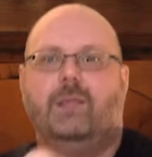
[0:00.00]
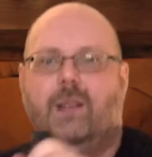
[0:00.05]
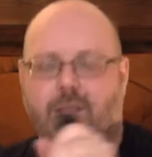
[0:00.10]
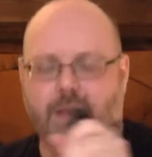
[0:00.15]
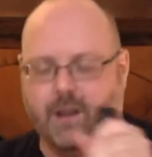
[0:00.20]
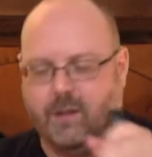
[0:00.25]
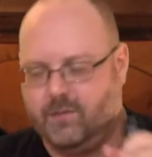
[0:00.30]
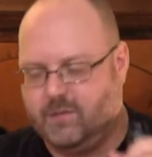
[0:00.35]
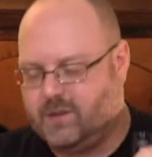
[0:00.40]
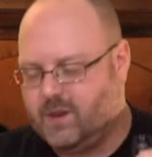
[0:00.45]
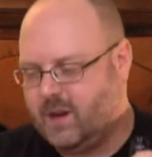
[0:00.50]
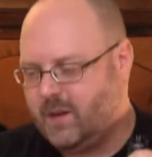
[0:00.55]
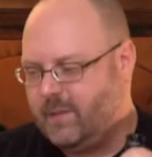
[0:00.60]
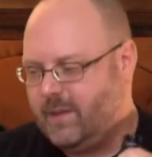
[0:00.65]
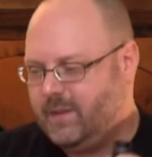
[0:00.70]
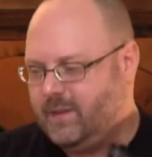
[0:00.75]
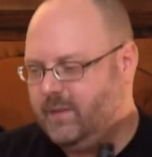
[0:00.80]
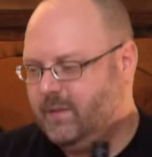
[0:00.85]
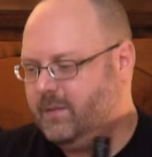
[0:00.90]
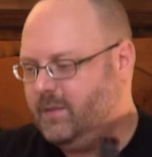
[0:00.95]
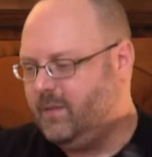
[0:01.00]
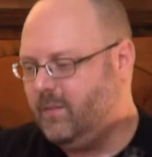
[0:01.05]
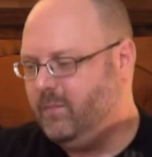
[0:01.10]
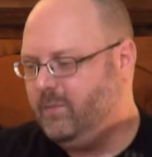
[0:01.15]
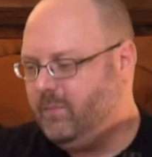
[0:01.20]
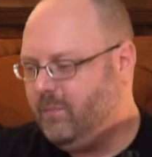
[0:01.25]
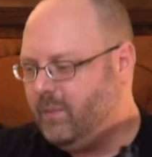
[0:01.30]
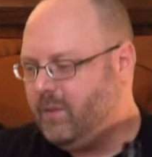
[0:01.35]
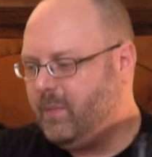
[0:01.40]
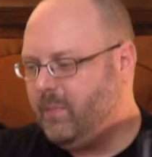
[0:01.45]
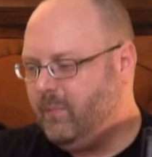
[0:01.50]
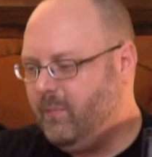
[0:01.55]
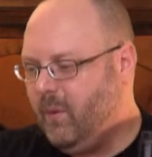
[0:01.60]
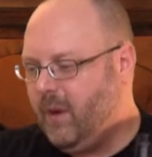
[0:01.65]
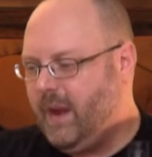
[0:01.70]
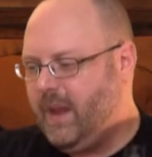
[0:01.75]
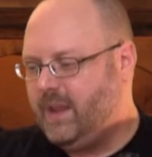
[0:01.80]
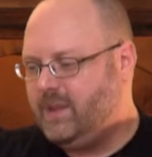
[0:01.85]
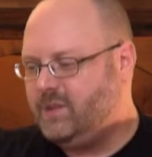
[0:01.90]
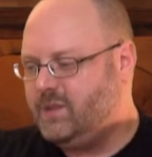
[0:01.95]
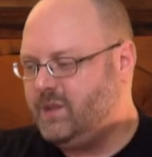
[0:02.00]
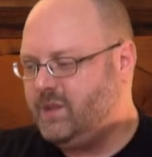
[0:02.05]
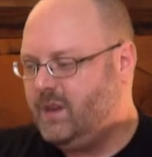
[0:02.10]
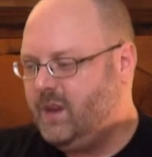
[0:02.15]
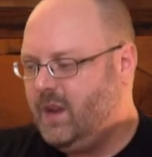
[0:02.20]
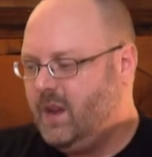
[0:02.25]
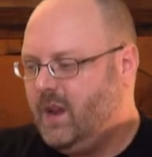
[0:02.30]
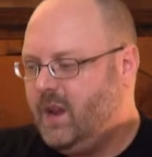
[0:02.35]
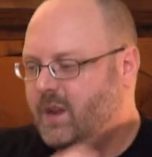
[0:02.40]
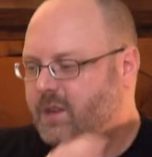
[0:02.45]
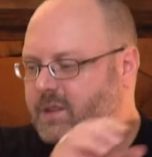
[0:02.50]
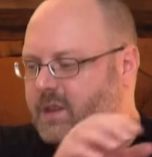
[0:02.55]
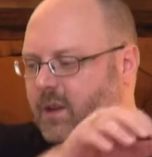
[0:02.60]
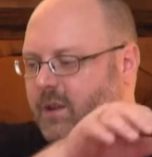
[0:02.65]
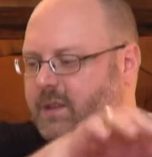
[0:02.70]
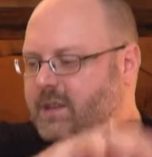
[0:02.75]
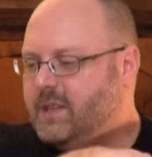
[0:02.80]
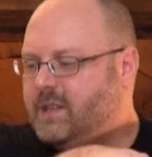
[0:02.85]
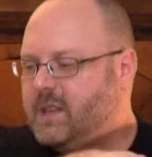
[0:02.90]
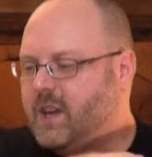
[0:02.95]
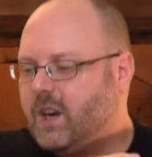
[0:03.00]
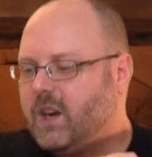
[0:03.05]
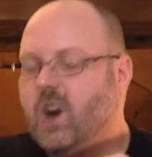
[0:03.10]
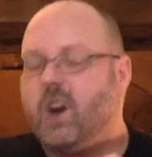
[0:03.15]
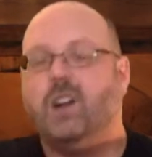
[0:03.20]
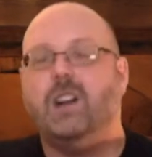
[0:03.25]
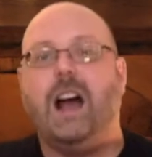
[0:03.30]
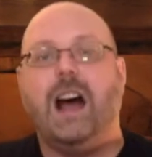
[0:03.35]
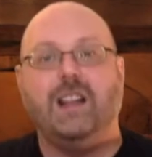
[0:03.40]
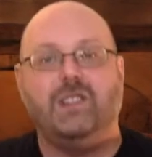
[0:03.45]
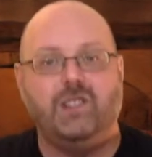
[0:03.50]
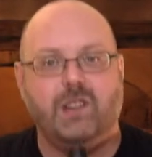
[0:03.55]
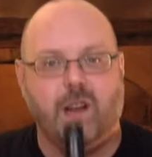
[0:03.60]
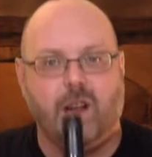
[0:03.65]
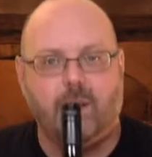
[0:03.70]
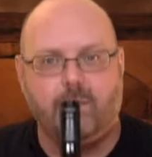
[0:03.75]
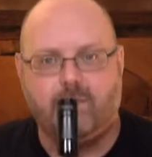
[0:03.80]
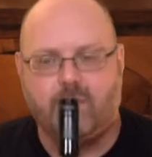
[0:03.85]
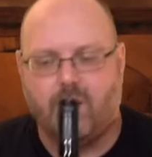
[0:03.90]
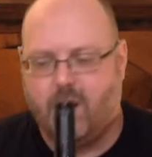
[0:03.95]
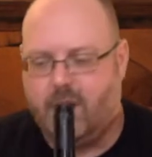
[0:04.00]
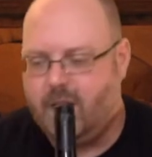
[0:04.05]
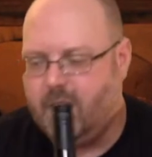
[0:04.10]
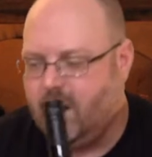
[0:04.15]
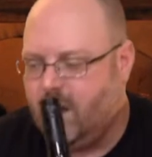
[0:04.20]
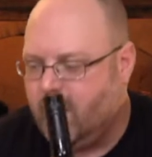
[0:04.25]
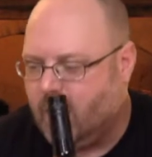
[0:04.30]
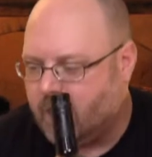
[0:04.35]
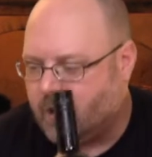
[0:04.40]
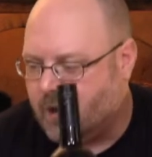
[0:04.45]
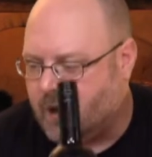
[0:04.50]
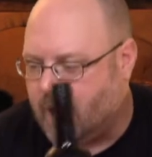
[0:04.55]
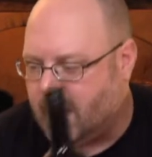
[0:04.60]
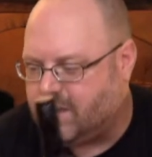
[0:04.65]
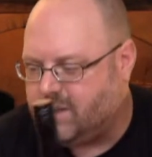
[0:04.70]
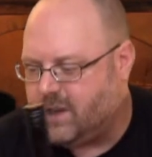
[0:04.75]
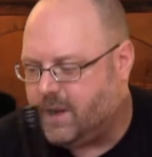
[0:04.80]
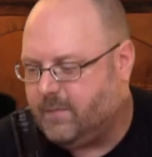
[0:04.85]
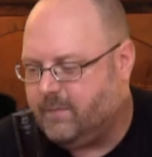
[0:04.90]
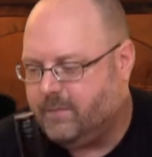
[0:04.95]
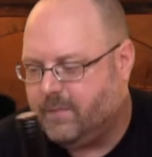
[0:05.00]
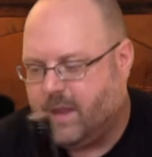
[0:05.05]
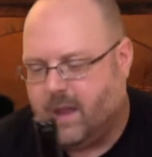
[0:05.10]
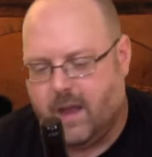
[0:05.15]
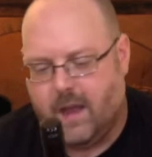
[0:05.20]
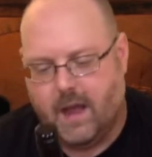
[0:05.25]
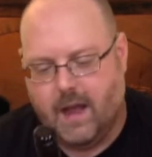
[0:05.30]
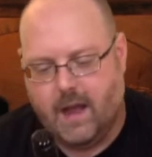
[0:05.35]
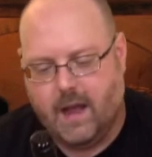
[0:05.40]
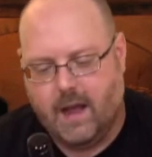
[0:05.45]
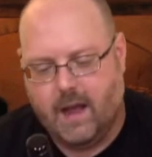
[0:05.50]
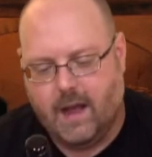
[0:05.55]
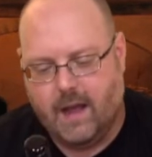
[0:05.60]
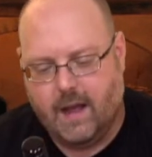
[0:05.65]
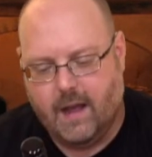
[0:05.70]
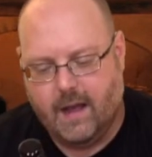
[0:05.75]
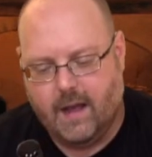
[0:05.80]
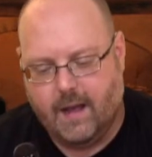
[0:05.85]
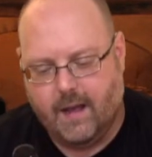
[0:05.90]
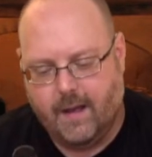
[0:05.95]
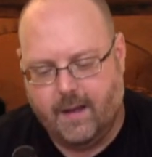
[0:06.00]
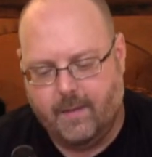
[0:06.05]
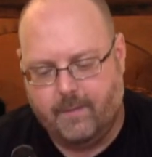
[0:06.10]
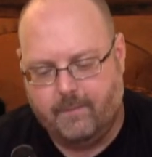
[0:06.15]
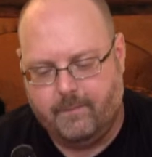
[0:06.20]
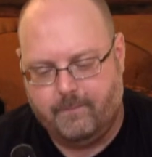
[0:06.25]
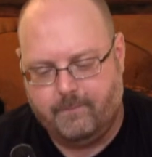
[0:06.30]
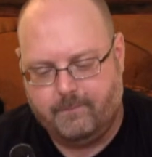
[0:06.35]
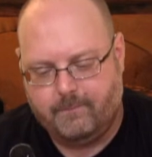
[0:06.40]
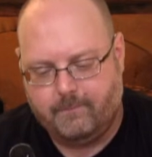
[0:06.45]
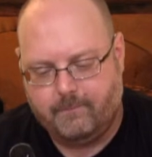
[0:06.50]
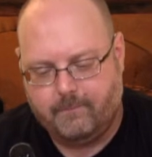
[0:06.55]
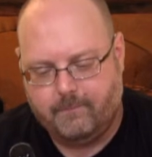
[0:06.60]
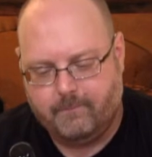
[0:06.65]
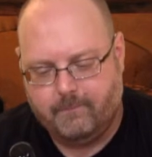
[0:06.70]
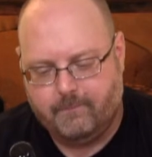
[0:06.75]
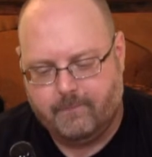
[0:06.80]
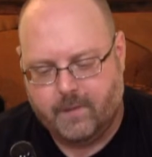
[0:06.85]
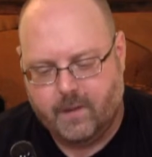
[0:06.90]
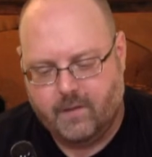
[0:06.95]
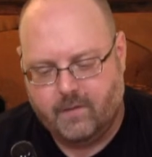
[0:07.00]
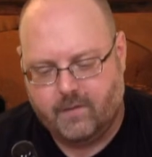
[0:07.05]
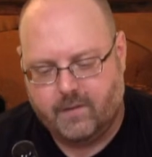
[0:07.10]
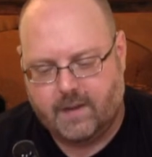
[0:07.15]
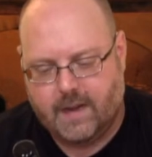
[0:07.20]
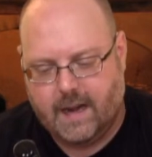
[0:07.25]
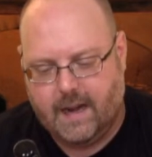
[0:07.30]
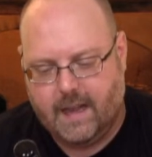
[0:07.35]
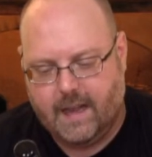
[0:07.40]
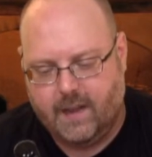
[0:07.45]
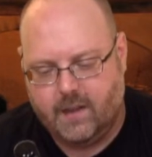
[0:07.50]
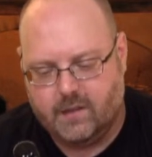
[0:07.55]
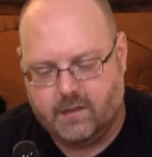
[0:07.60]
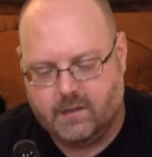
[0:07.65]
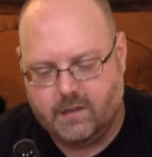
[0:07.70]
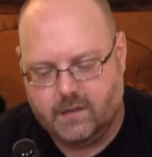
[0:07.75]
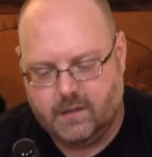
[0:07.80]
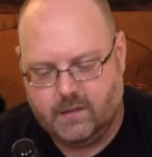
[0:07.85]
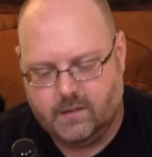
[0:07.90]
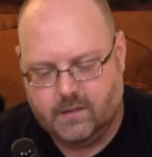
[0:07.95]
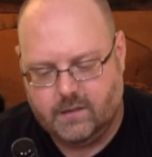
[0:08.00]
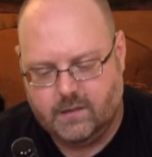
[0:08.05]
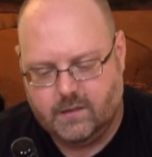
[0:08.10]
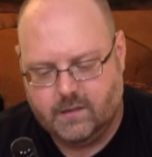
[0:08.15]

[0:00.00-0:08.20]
I thought we were talking about the, the, the bridge. So this is a garnacha, I'm sorry, garnacha, um, and Calatayud.